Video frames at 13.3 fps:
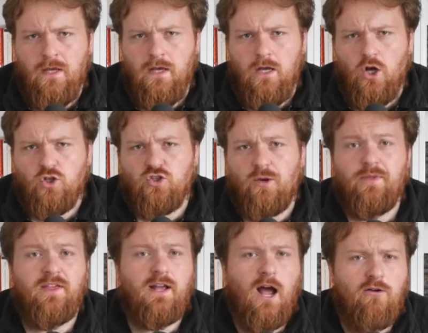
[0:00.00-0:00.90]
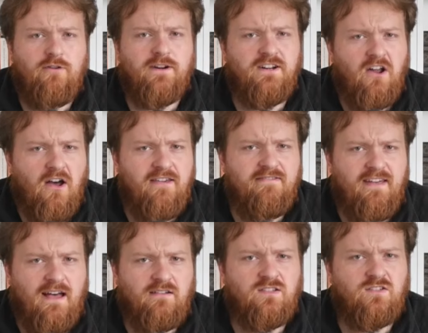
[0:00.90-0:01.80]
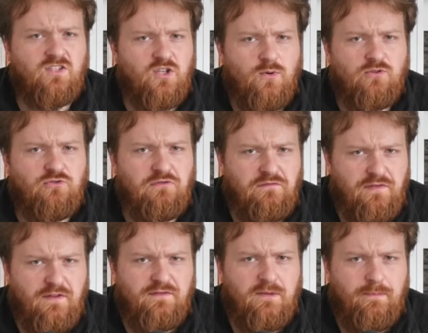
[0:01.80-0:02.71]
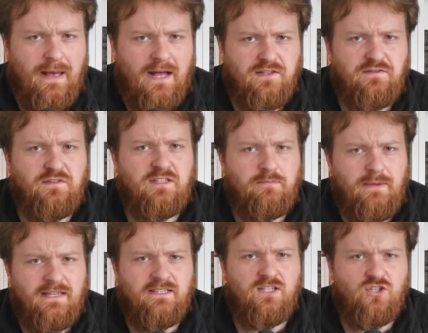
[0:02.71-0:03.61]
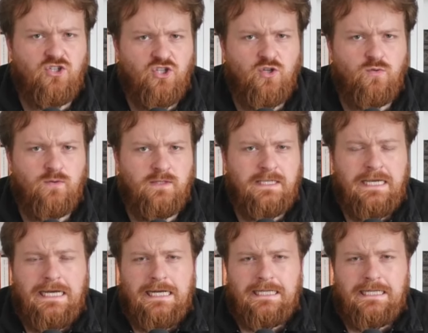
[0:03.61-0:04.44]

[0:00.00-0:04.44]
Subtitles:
on top of the current £9,250 for domestic students,